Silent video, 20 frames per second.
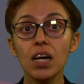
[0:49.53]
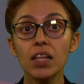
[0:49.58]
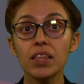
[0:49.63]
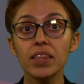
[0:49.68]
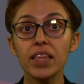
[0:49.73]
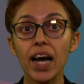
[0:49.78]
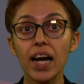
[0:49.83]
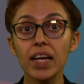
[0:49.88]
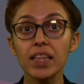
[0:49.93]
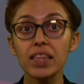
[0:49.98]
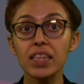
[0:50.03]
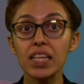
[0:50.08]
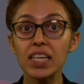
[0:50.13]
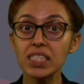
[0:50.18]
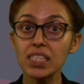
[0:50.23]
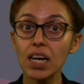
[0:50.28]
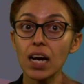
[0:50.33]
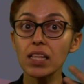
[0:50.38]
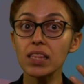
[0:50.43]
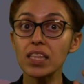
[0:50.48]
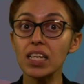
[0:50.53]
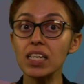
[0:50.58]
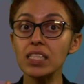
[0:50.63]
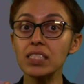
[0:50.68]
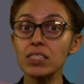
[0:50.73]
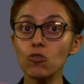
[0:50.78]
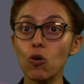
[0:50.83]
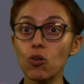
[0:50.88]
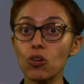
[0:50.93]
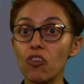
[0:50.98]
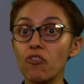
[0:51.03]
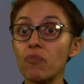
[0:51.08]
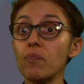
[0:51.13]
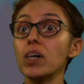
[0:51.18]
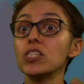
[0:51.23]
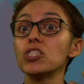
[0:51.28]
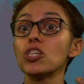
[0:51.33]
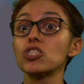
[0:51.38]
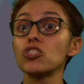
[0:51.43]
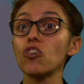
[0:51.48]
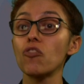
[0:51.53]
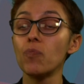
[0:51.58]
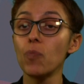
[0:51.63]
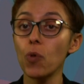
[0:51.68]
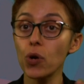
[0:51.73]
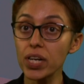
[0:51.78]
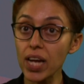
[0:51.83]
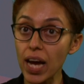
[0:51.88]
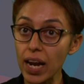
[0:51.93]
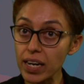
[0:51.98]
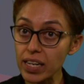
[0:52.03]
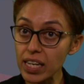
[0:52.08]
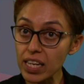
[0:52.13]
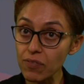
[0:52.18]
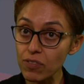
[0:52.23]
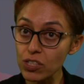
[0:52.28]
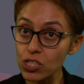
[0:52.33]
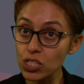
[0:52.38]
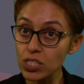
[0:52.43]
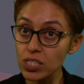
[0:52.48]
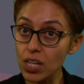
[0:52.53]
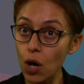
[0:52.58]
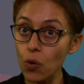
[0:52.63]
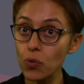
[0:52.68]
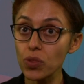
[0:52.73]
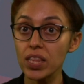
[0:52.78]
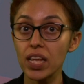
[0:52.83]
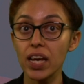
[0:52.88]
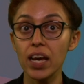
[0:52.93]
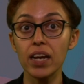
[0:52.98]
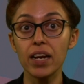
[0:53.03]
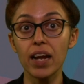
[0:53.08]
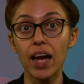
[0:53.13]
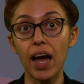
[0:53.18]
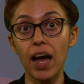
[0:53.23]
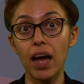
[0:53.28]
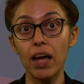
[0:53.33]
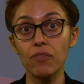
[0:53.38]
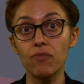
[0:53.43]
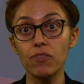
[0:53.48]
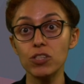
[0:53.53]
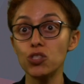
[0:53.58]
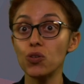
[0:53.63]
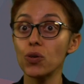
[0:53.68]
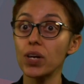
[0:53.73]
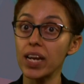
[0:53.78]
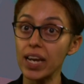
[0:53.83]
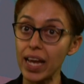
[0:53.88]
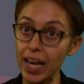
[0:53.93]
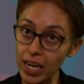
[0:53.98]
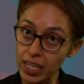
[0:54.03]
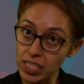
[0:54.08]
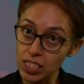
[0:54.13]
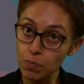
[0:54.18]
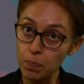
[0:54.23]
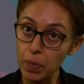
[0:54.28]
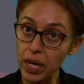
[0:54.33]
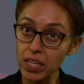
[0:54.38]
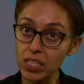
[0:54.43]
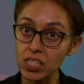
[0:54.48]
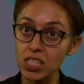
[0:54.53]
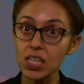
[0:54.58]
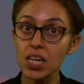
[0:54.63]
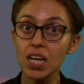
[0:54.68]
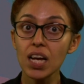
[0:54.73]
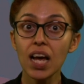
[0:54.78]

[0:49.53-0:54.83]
that these are the sort of measures of mortality which is out there and which you can expect,